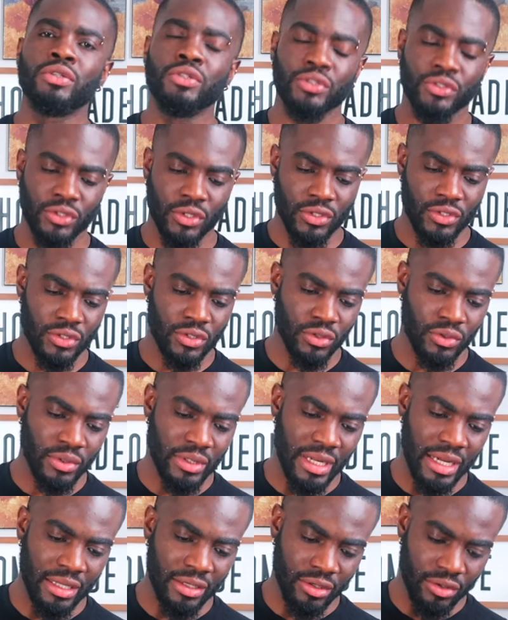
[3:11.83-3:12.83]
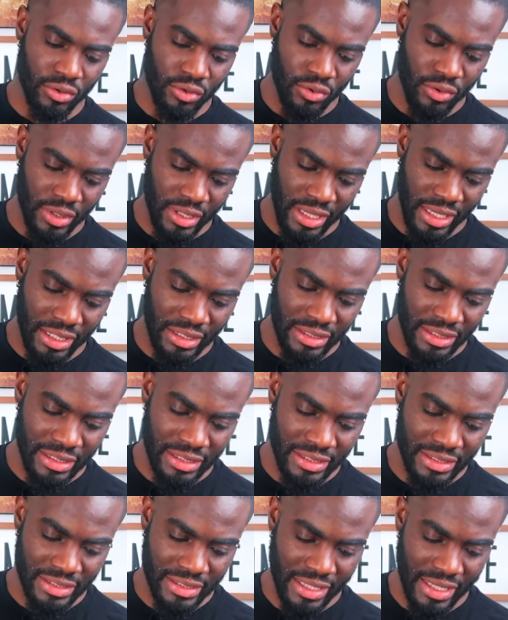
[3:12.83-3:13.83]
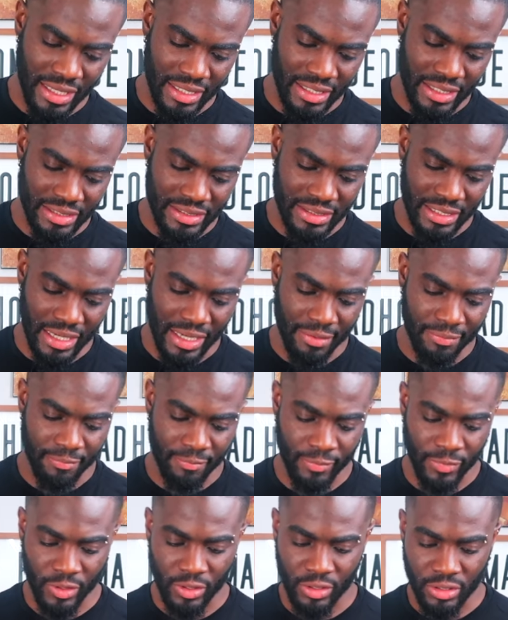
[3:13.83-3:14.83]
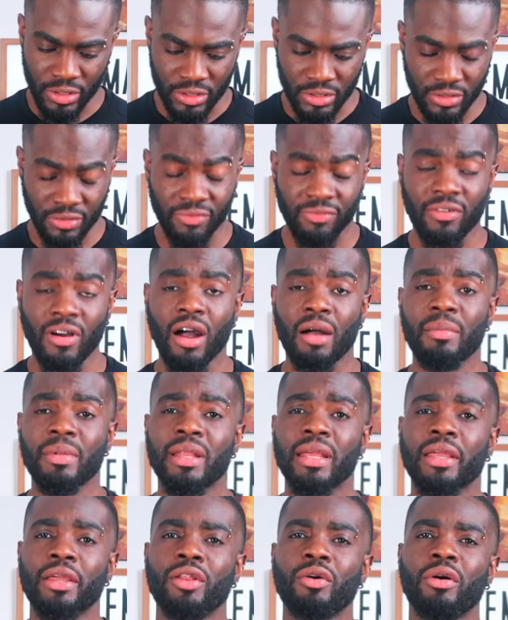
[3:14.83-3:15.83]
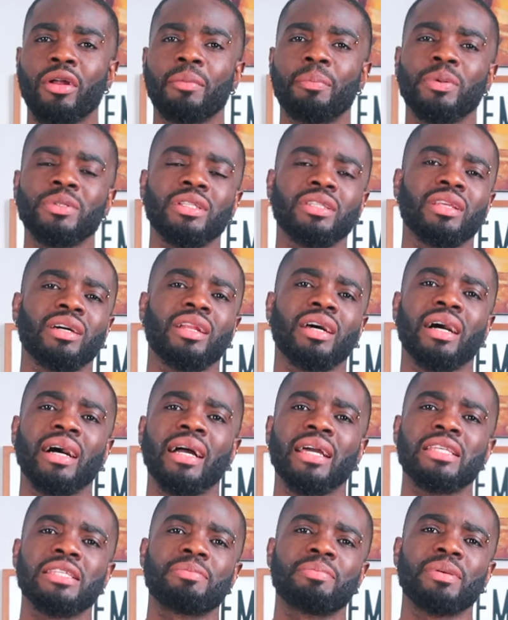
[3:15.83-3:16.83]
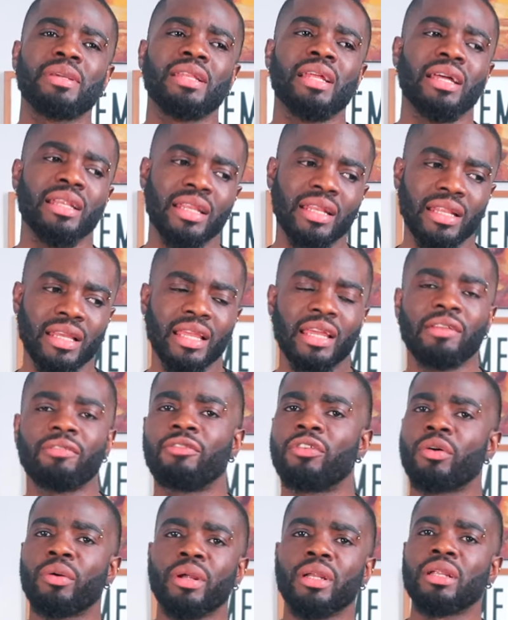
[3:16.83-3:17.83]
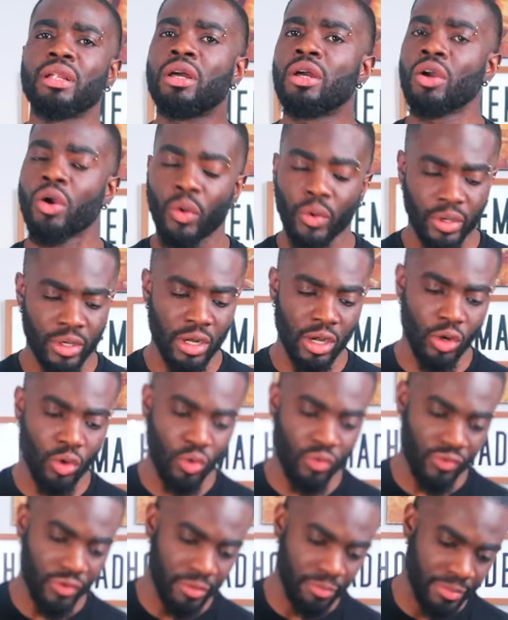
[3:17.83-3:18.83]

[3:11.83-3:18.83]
just so that the dough can take its time to formulate. You don't wanna put it on a high speed and then it get floored going all over the